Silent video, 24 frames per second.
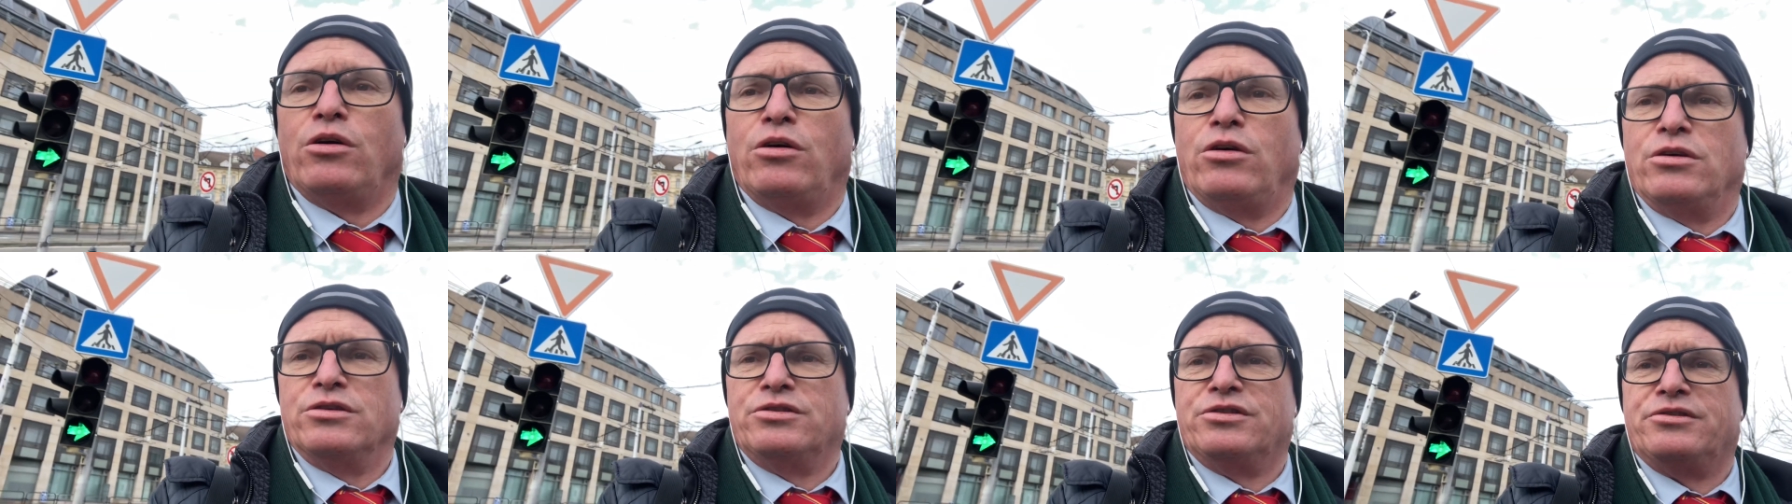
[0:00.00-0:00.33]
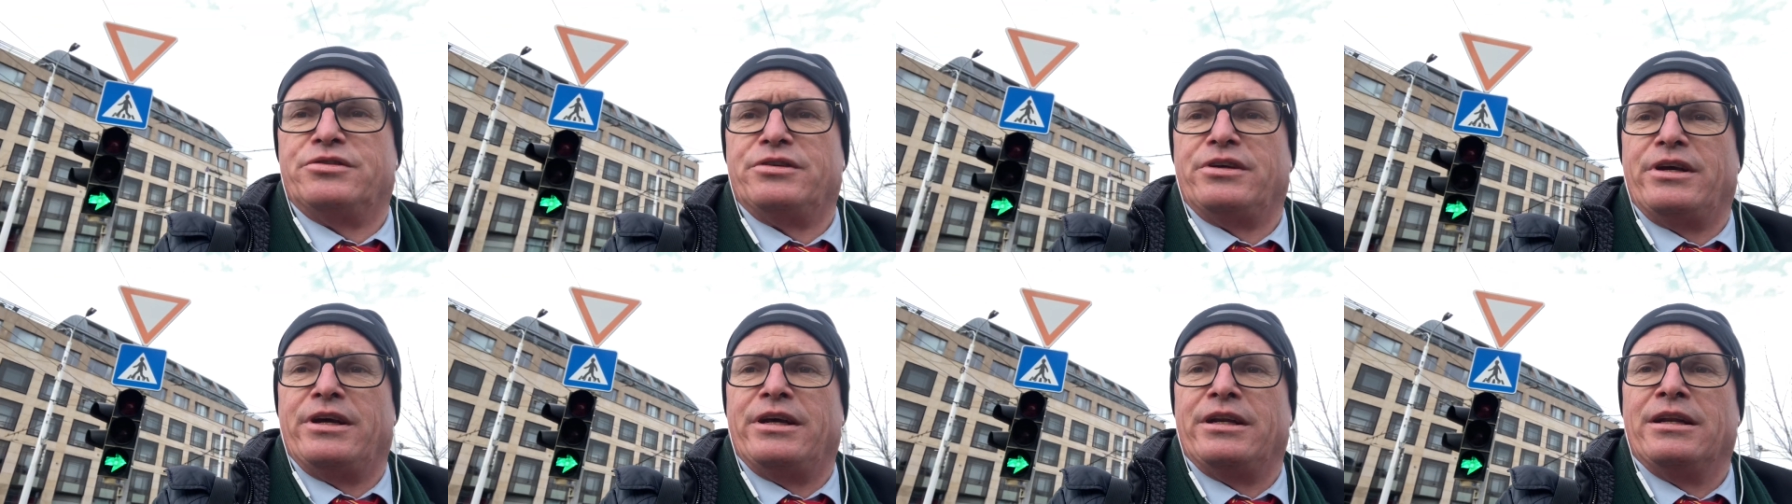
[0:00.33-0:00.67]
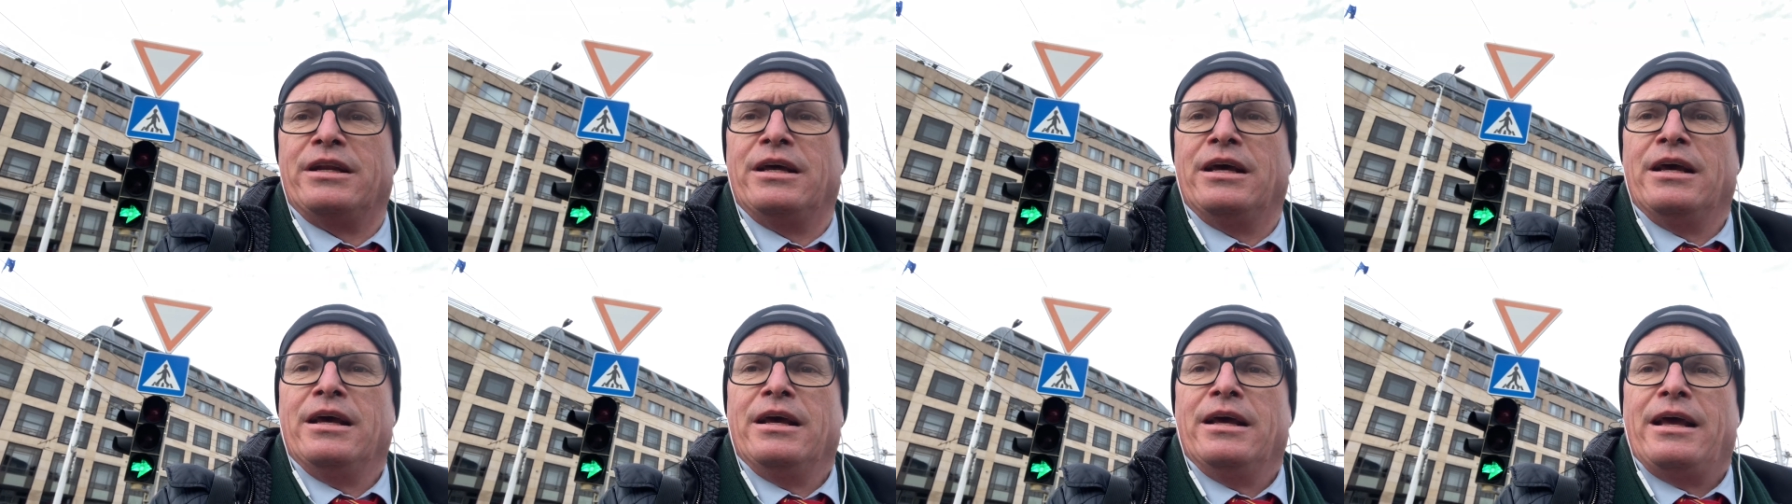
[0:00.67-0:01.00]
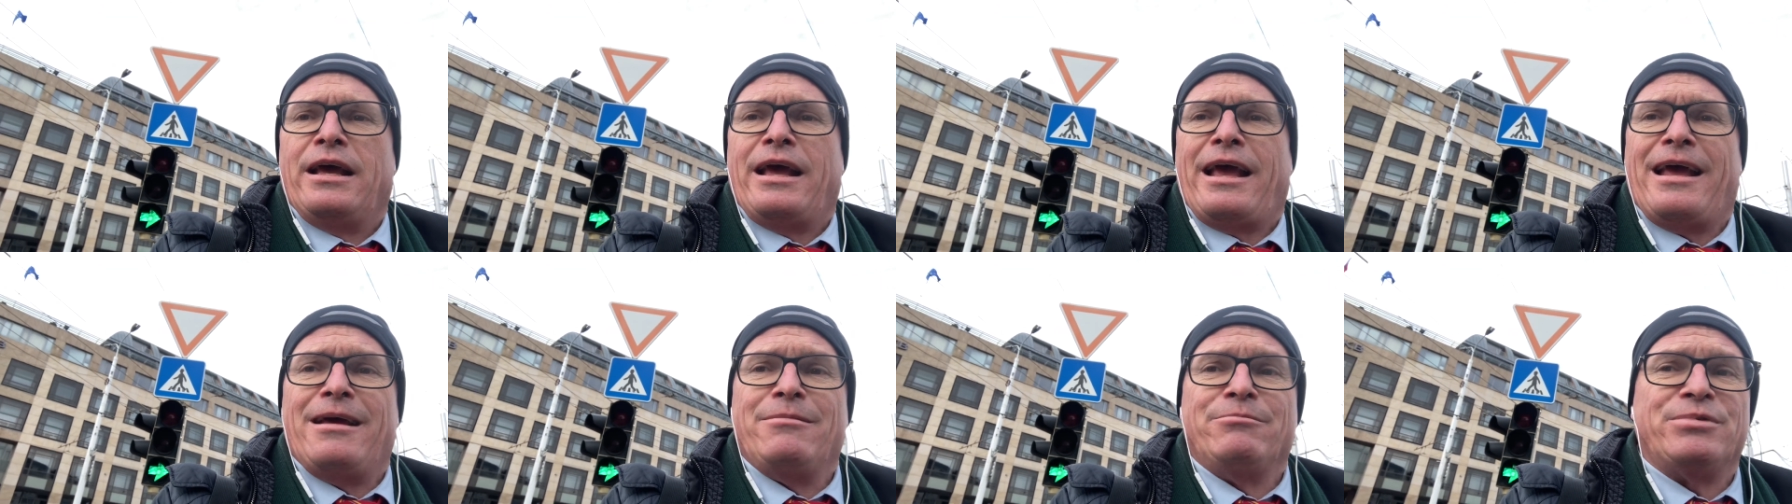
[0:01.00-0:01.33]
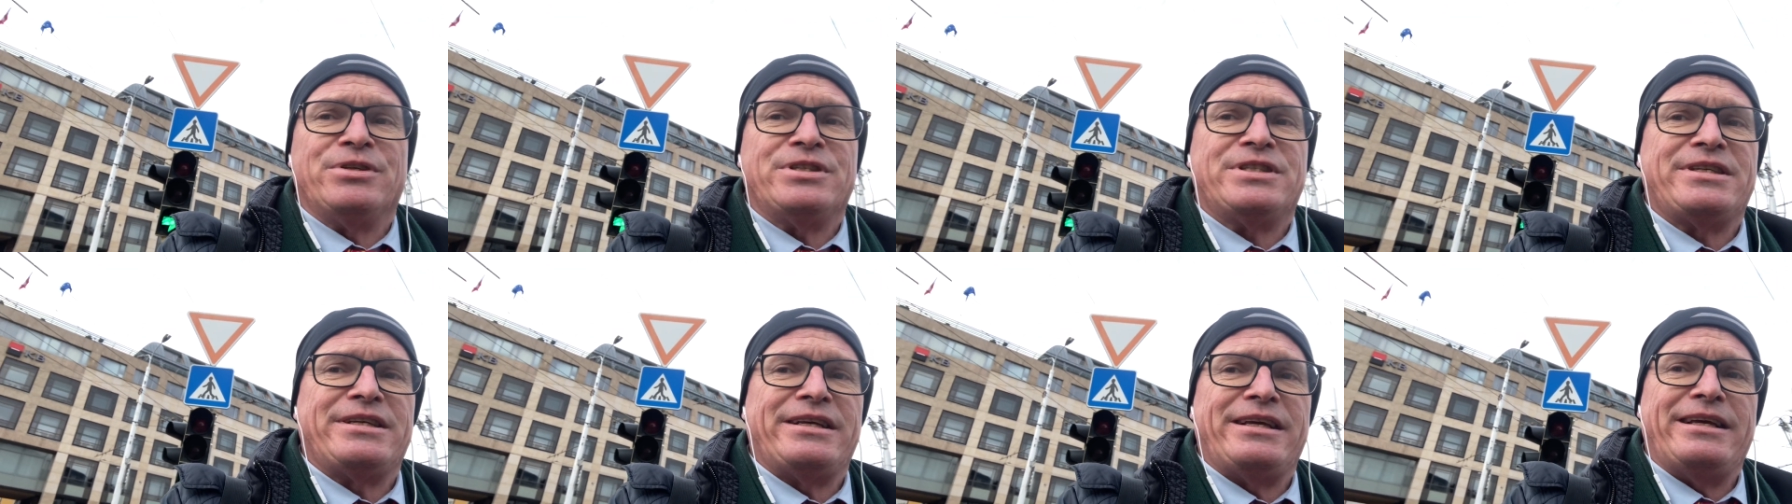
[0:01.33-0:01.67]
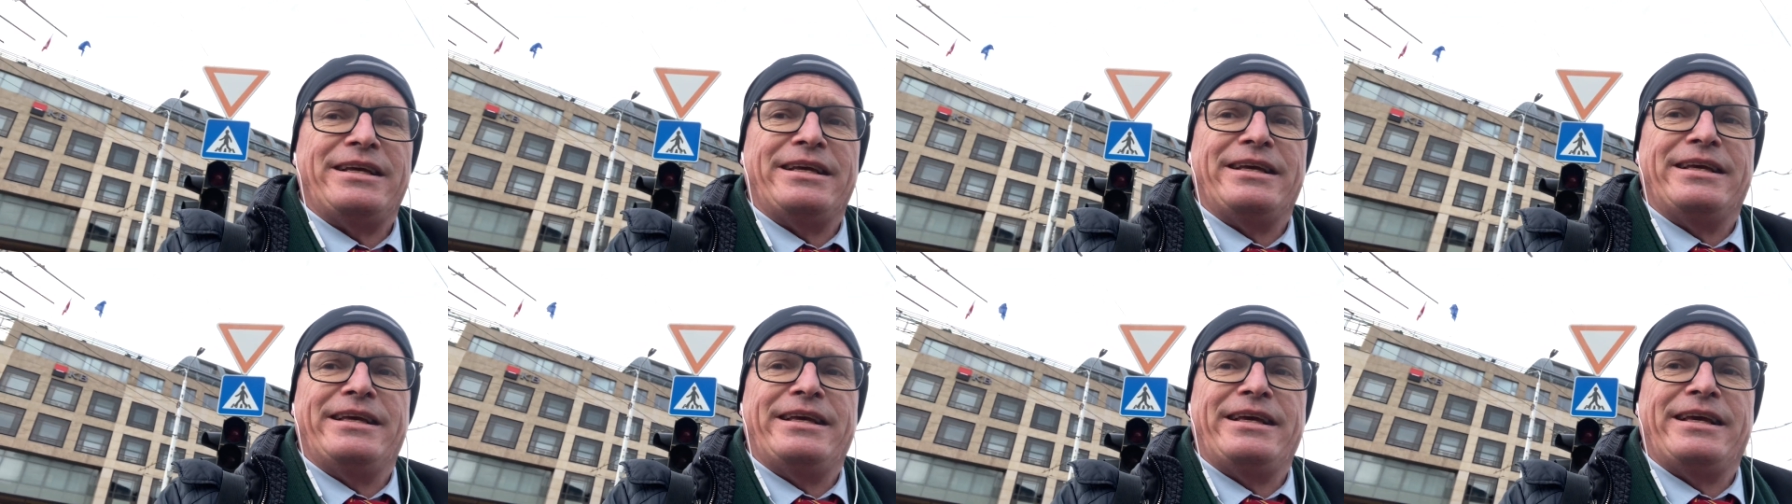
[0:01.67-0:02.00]
Austrian
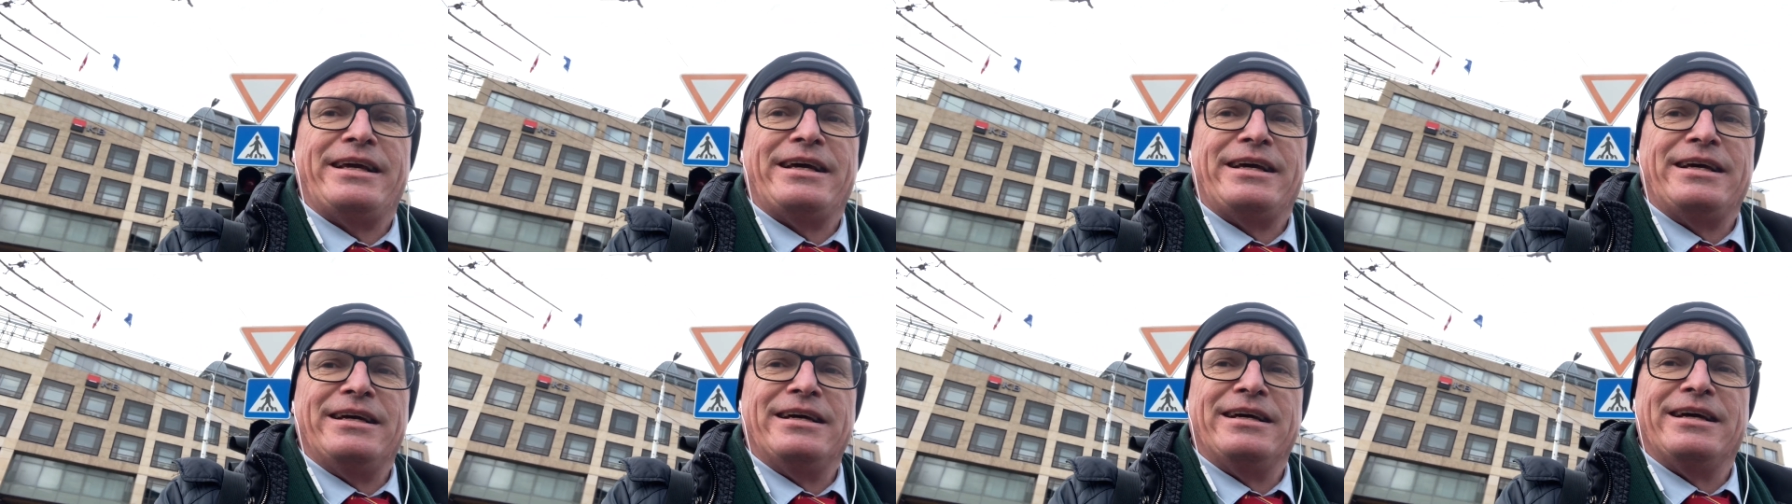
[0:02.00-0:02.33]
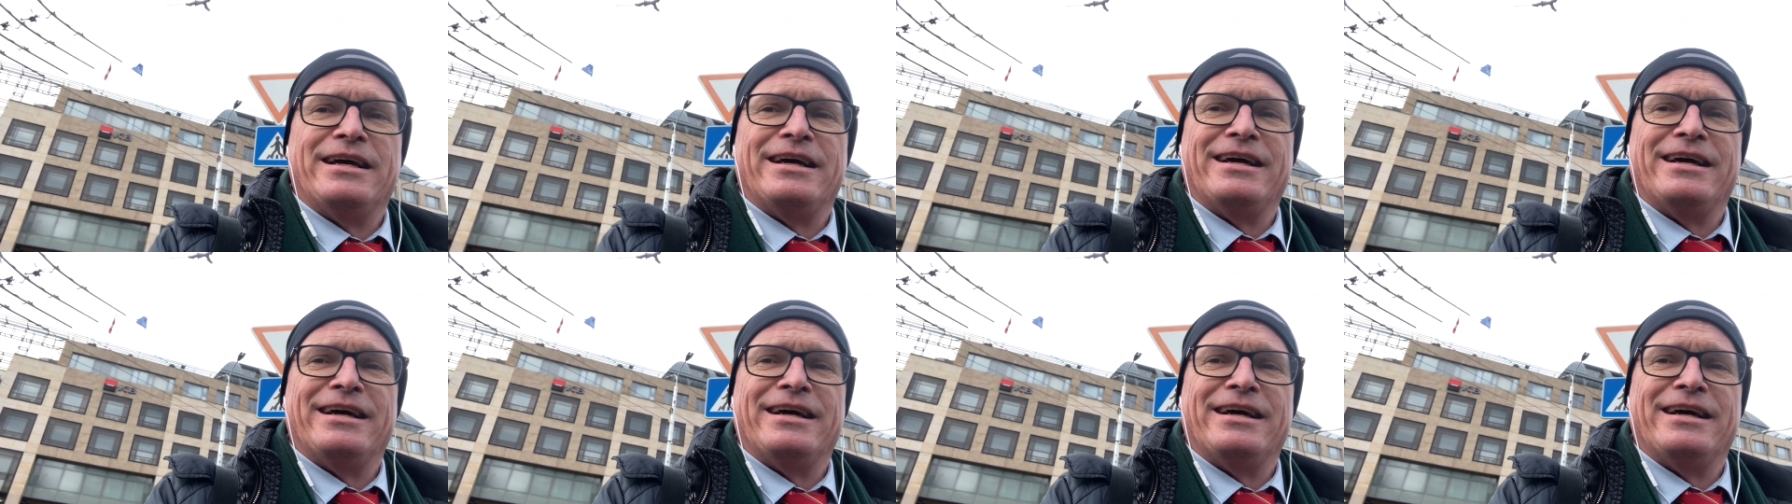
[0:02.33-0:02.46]
embassy here.